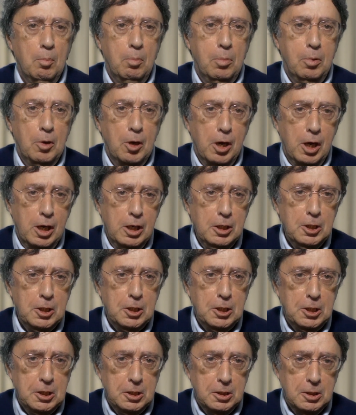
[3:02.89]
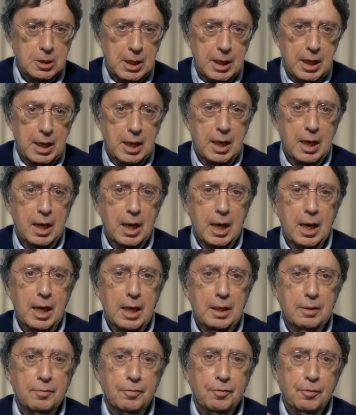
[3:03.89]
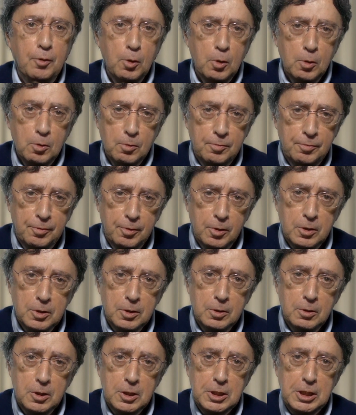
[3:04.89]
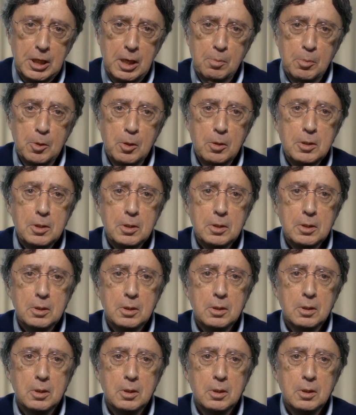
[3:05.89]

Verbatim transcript: Brush and follow for shapers,